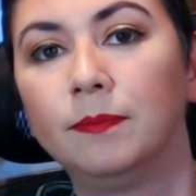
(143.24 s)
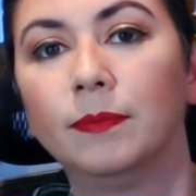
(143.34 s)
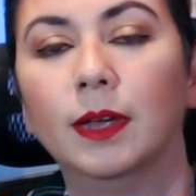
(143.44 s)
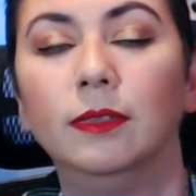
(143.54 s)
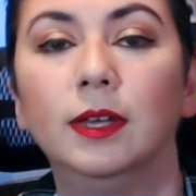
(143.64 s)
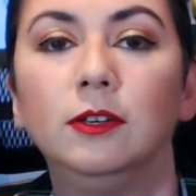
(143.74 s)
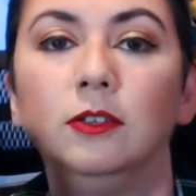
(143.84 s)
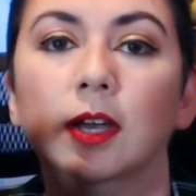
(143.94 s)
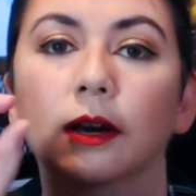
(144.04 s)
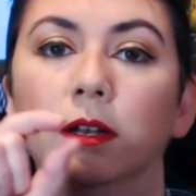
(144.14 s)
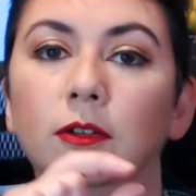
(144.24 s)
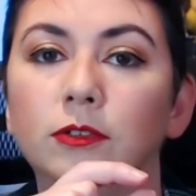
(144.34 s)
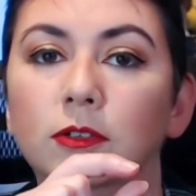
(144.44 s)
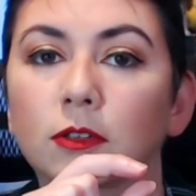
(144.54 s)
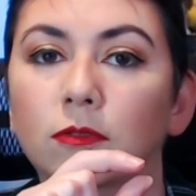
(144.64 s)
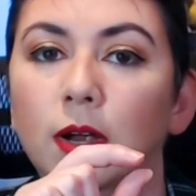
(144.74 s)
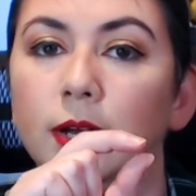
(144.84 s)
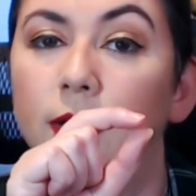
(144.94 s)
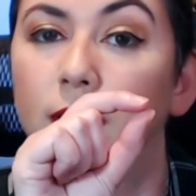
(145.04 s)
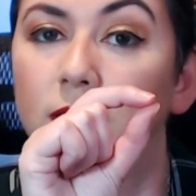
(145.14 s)
and then as you get closer to the right,
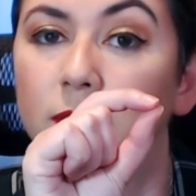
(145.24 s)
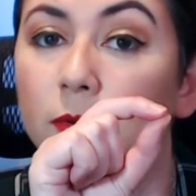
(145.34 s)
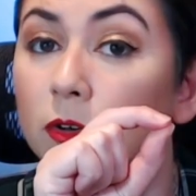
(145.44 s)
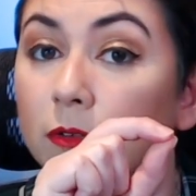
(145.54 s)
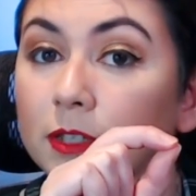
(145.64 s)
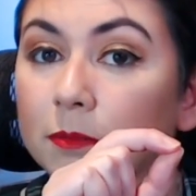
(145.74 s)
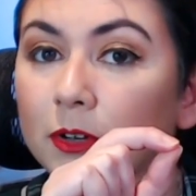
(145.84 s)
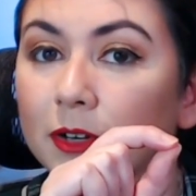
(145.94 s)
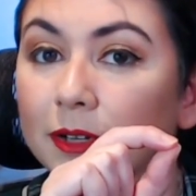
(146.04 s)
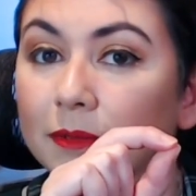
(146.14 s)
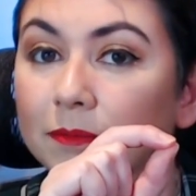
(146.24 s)
it gets smaller and smaller.